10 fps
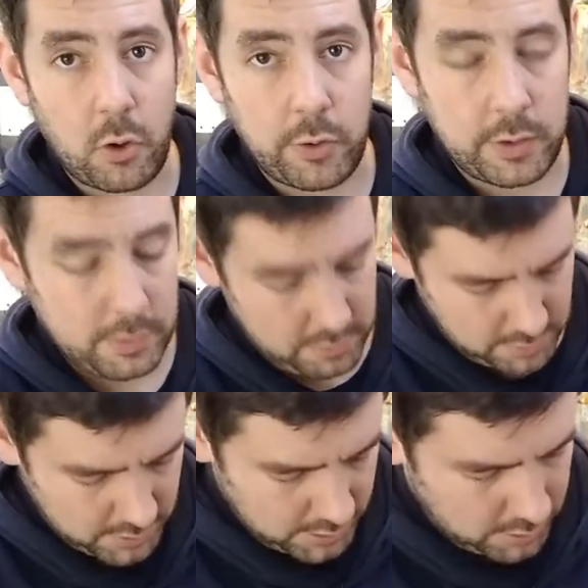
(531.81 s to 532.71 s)

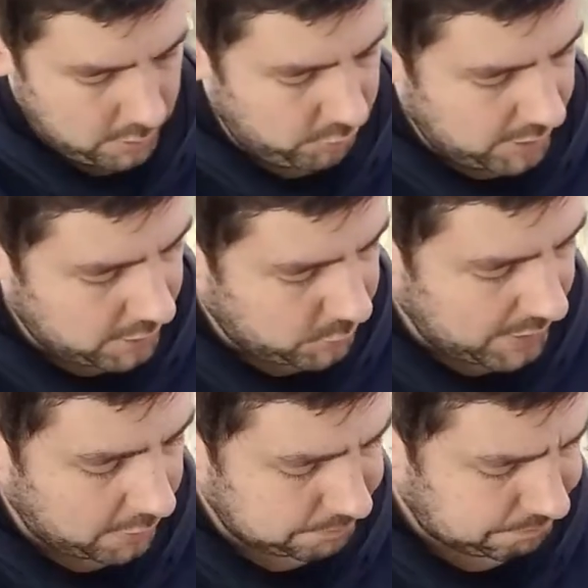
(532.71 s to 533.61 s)
on the rear as
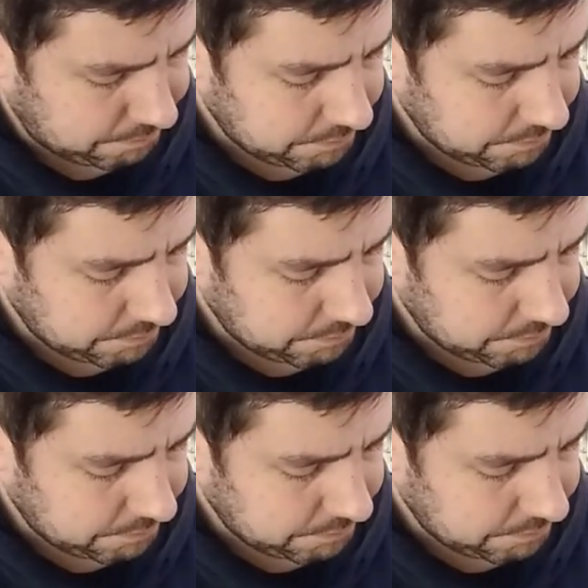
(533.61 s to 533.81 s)
well.